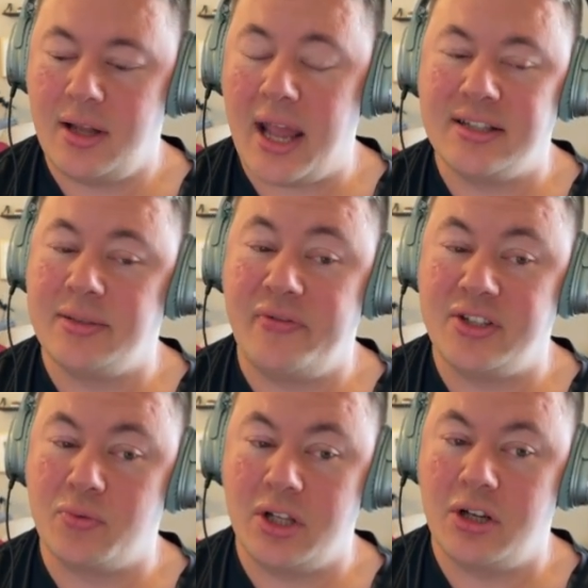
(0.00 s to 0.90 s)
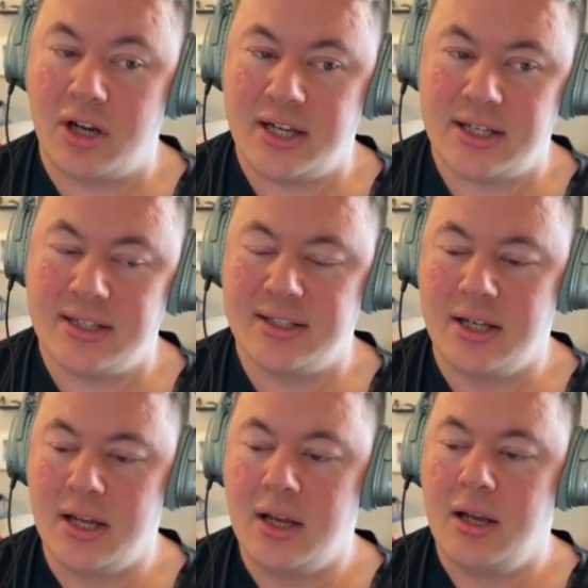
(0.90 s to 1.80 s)
and some of his really good ideas
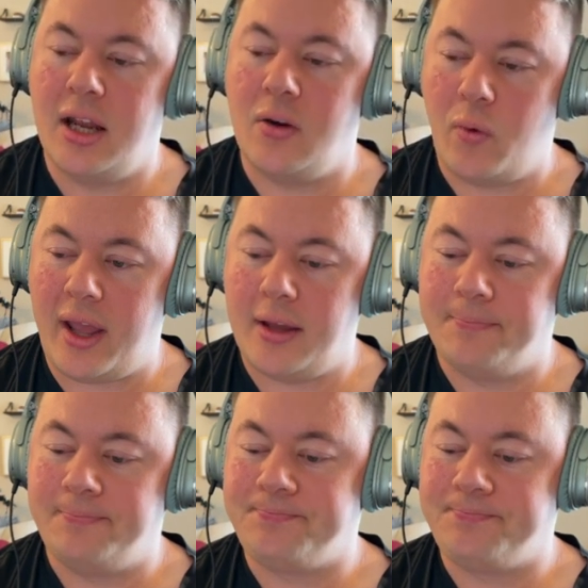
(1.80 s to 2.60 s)
in a way